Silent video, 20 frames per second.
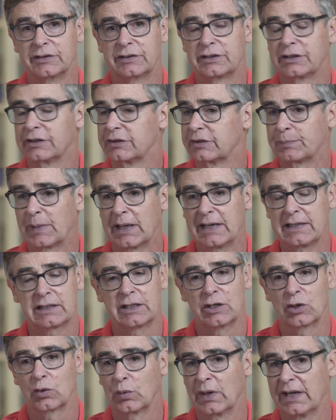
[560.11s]
despite
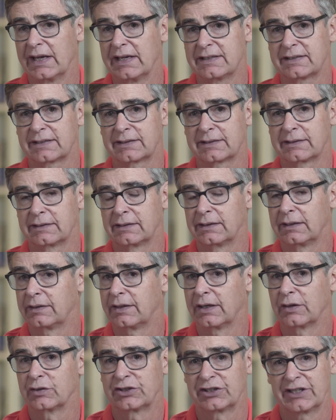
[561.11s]
their race,
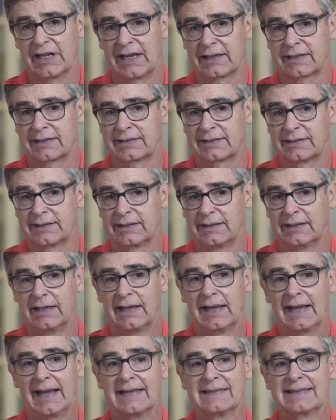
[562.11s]
their sex,
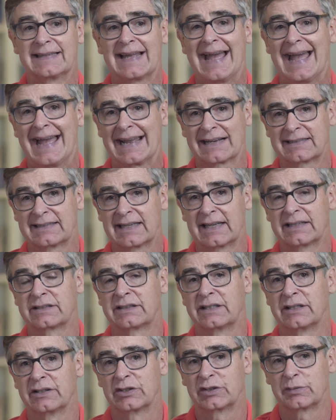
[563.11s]
has access
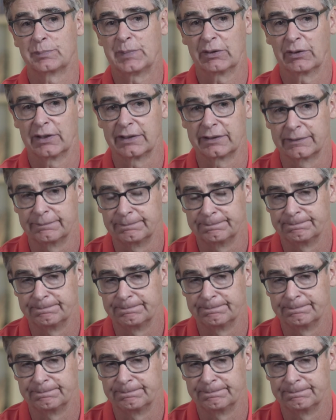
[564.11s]
to the Spirit.